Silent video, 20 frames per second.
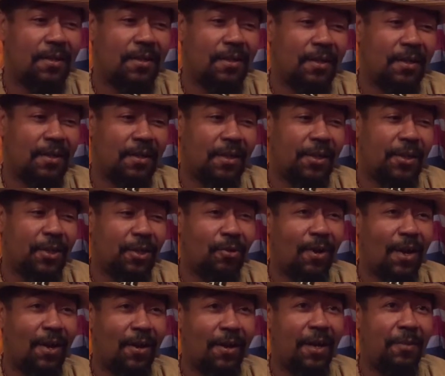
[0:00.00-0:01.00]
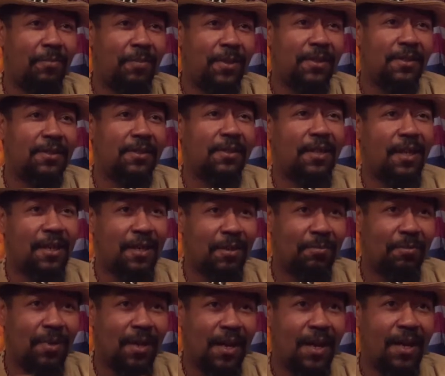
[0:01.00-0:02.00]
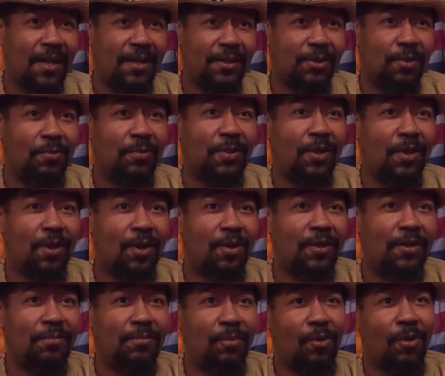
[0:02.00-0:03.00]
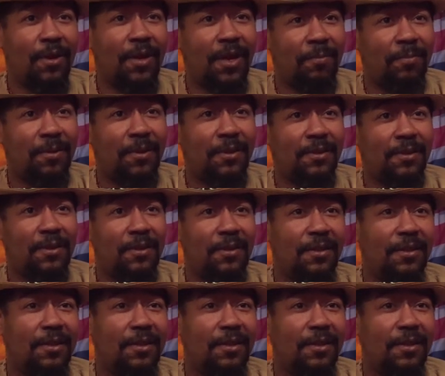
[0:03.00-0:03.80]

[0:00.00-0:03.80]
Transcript: Underground Epics, and they combined, so we called it More Epics.